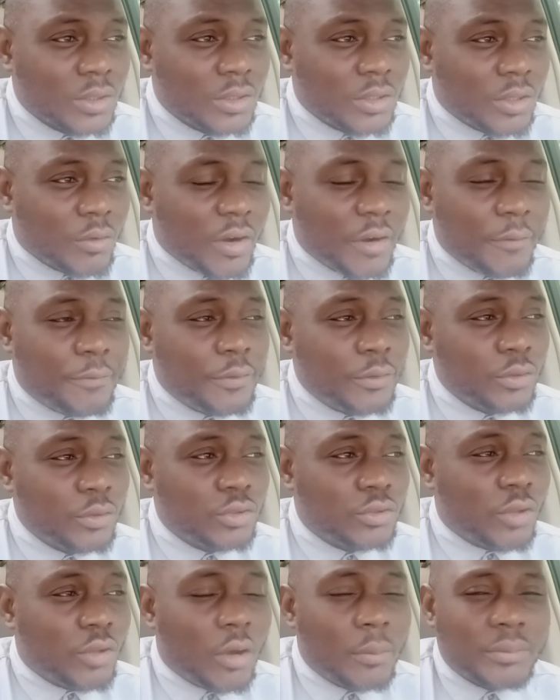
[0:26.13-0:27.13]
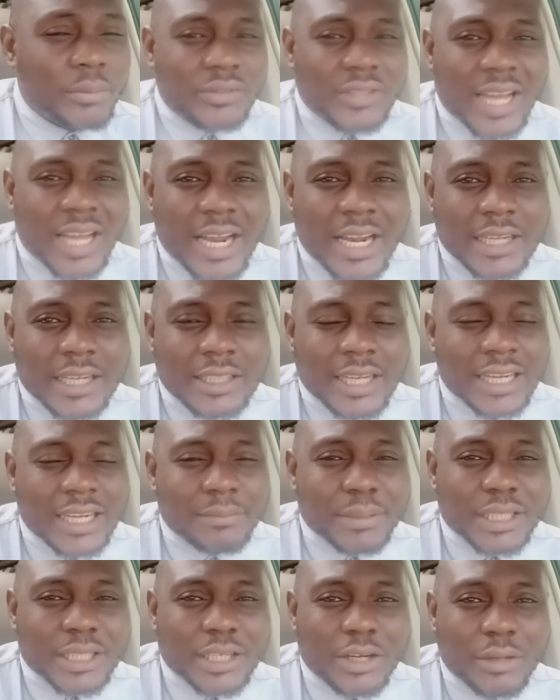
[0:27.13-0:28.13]
the refuse dump site
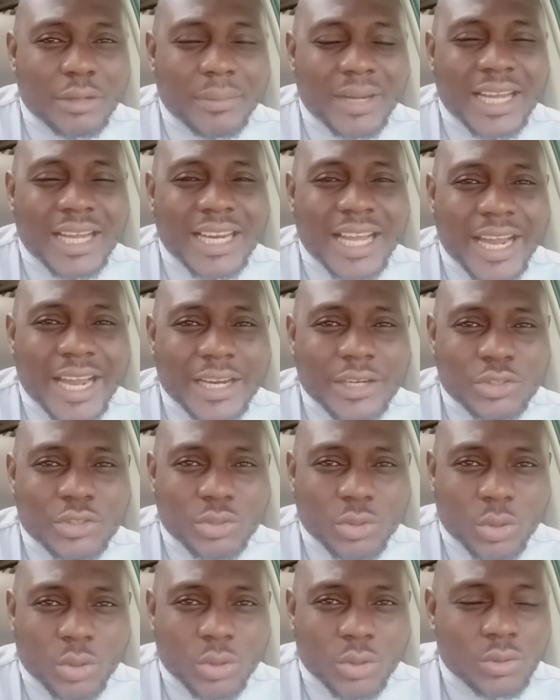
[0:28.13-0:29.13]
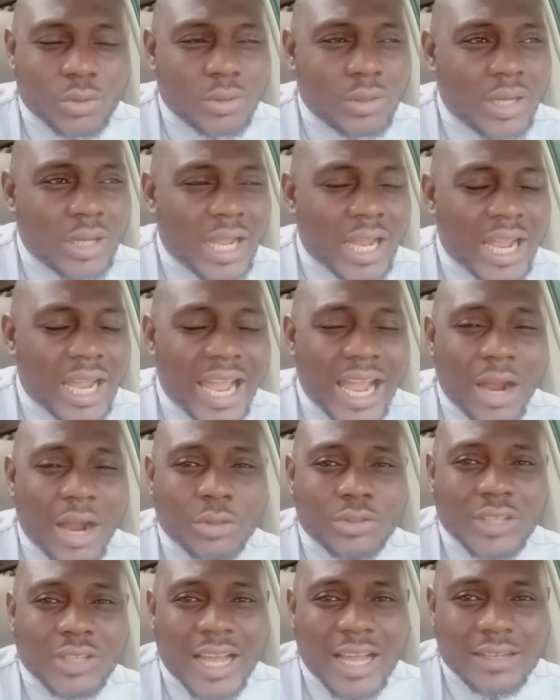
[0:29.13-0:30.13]
had become an eyesore,
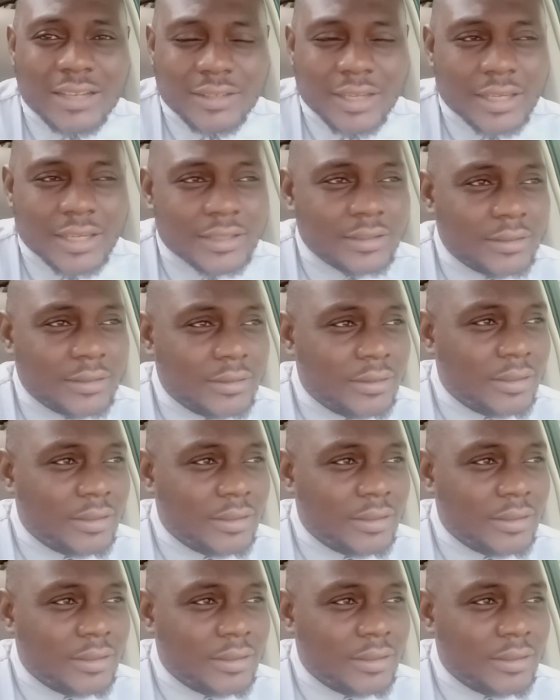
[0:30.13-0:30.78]
health hazard,